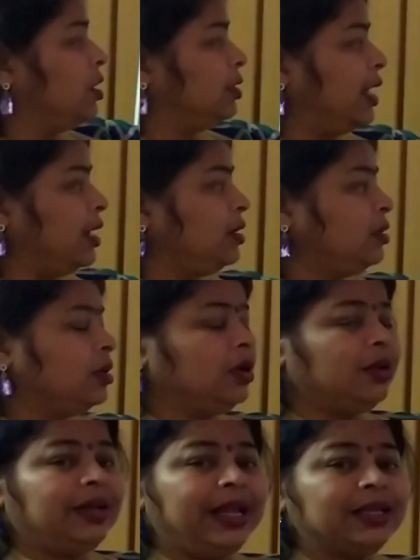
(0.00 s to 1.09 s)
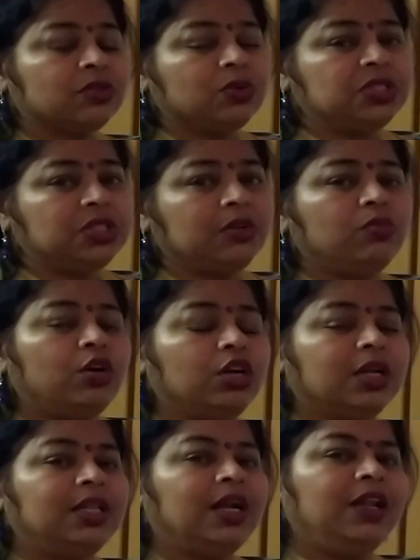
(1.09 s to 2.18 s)
Then next question, what
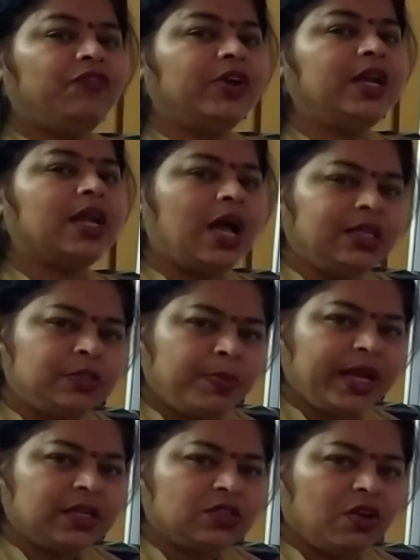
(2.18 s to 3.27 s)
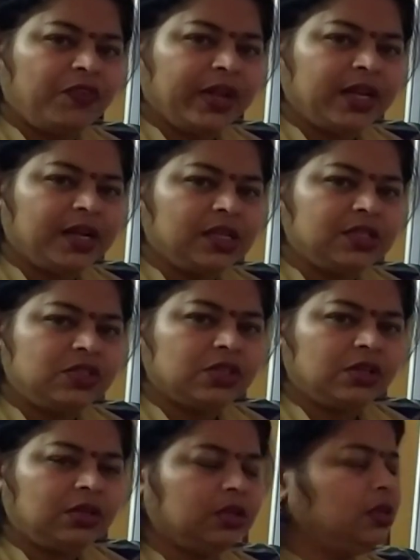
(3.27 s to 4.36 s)
are the different aspects of
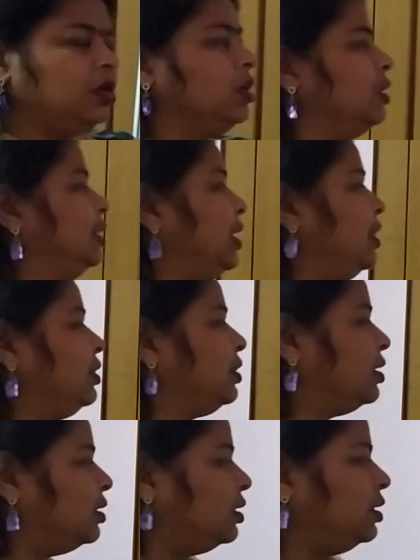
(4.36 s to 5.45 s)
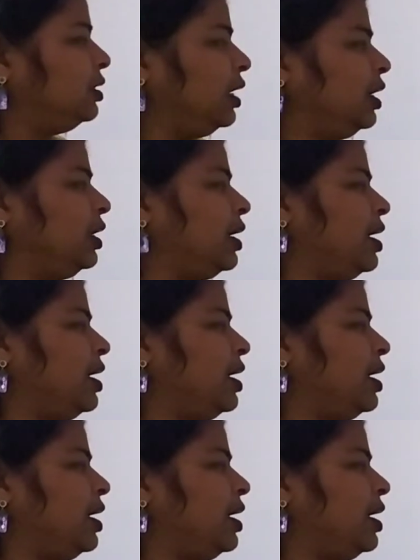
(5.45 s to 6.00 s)
agriculture? Then third thing